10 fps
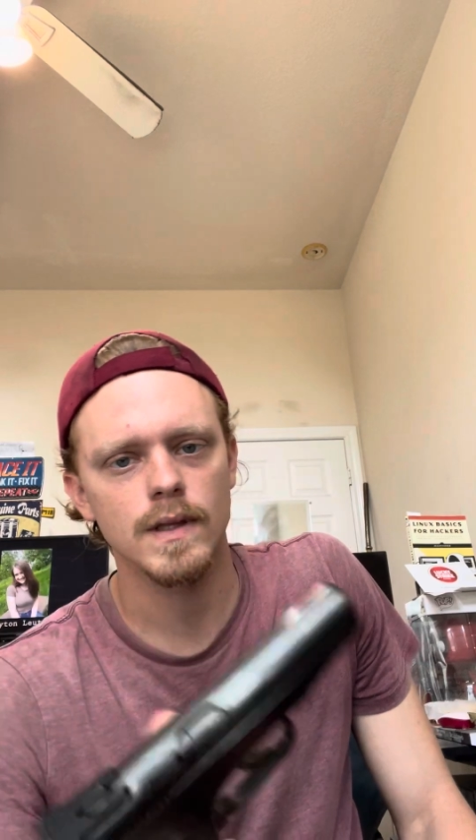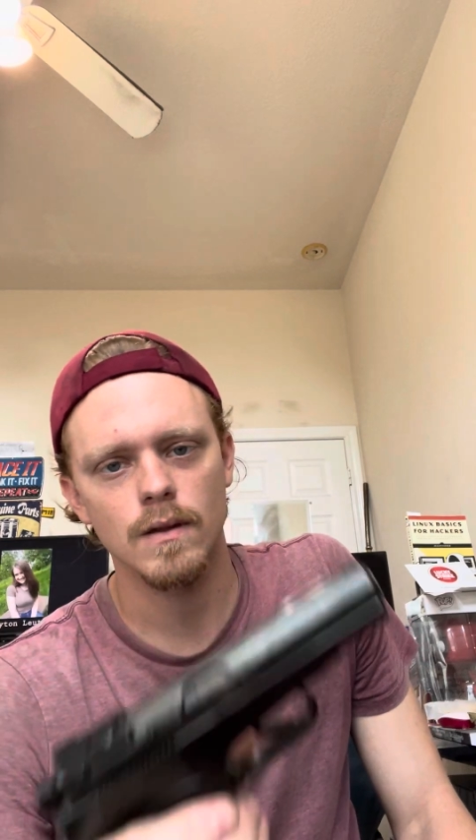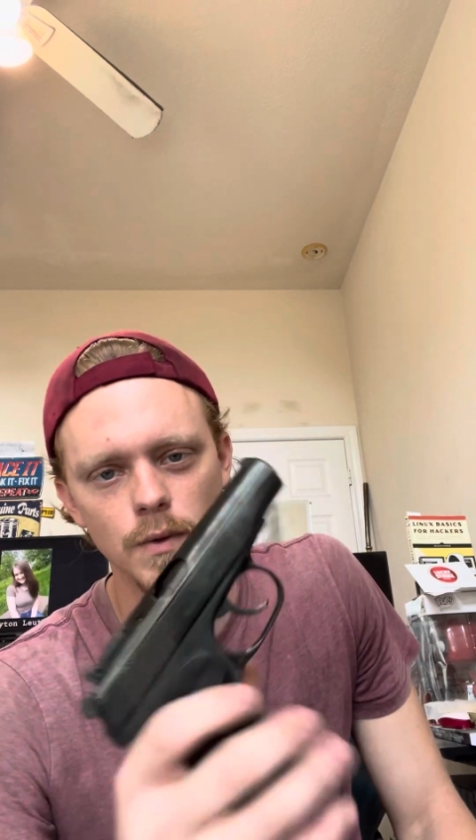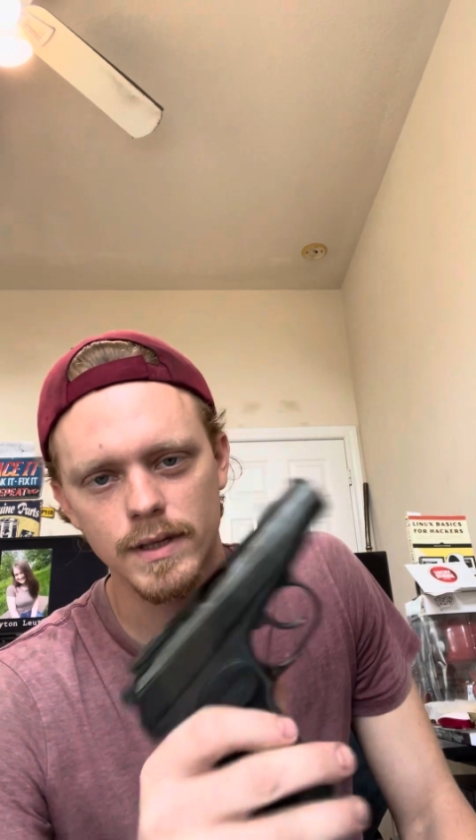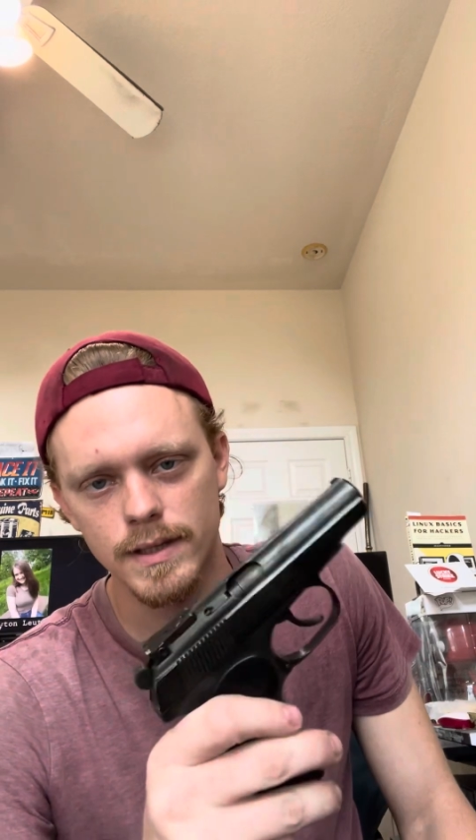
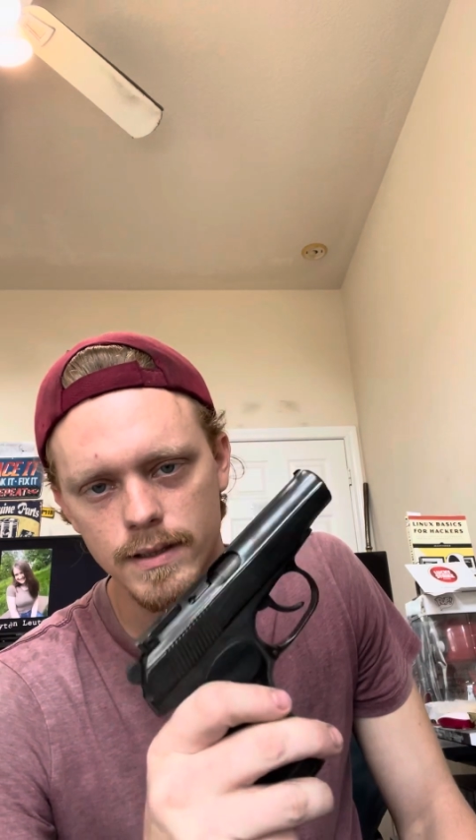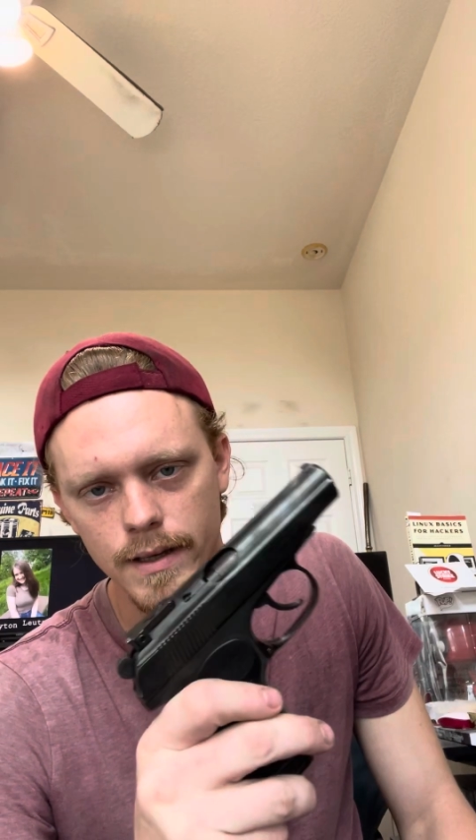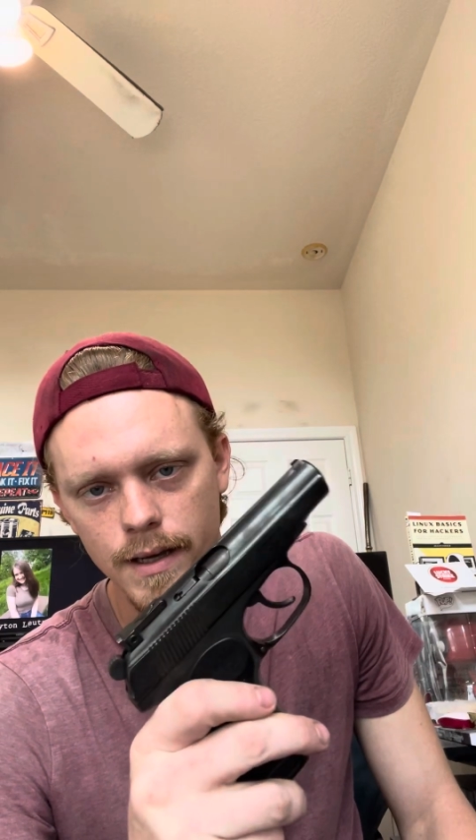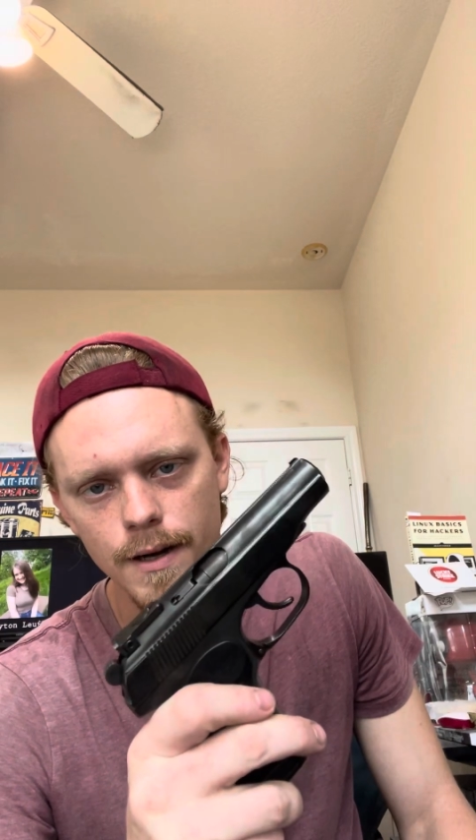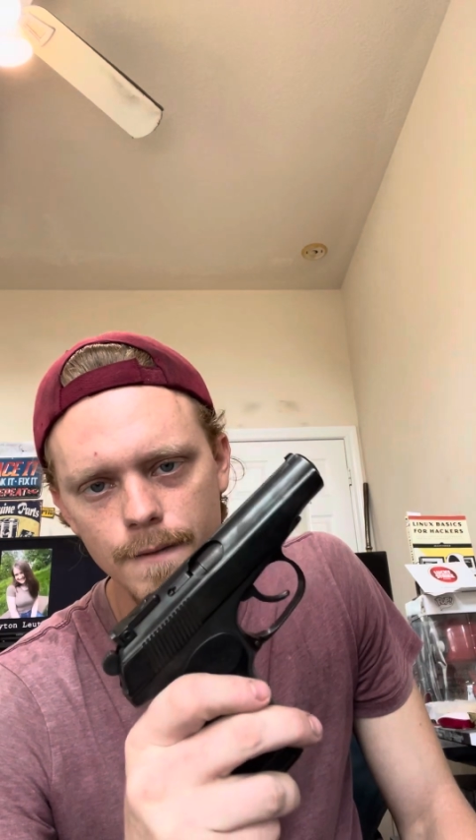With this thing
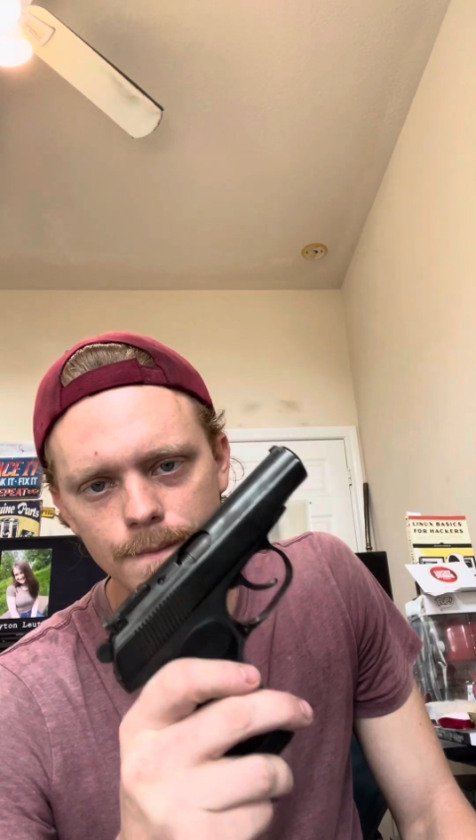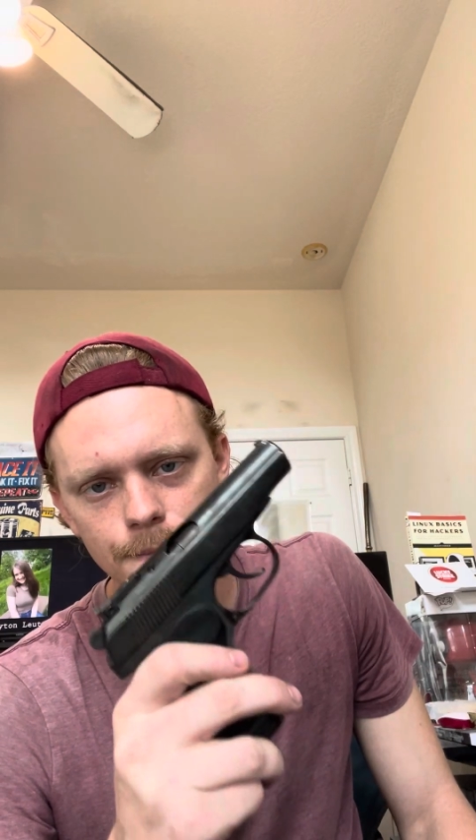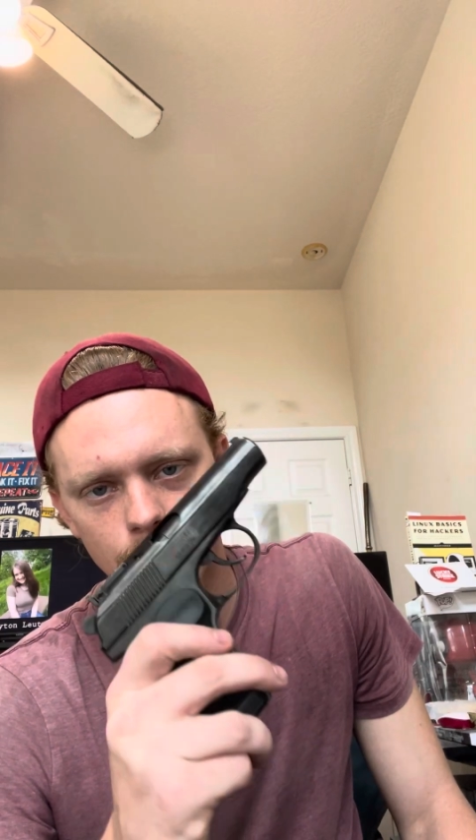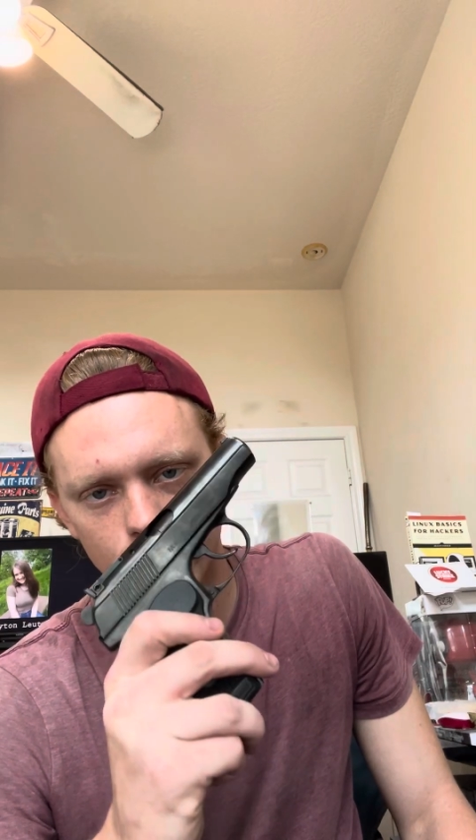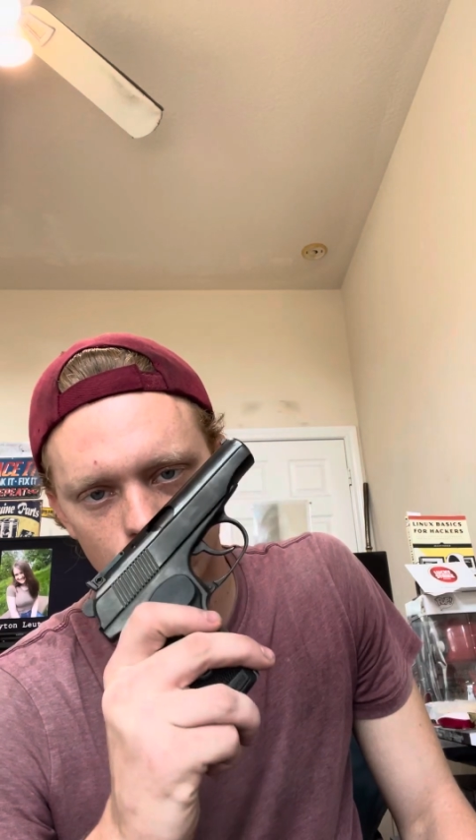here,
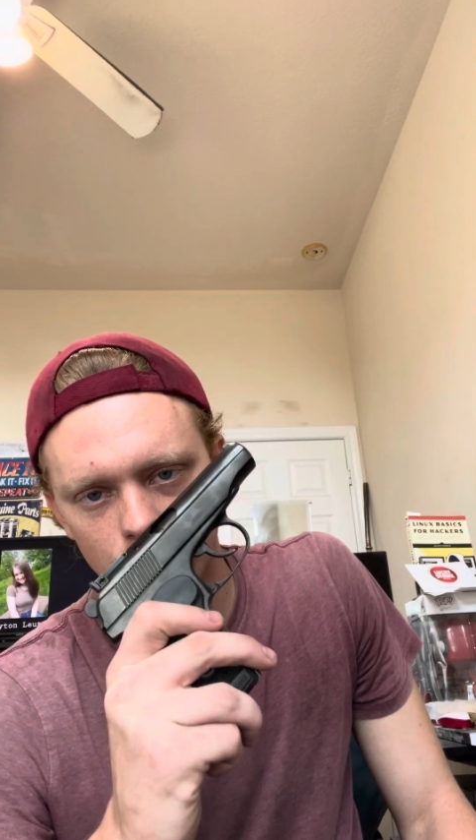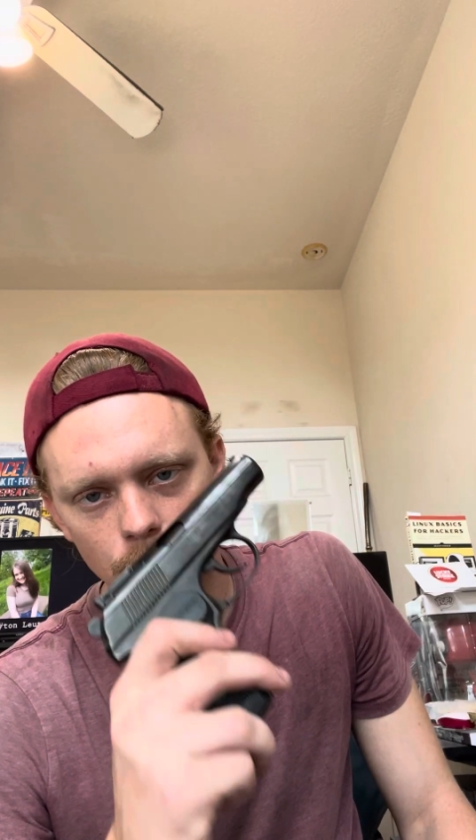it would be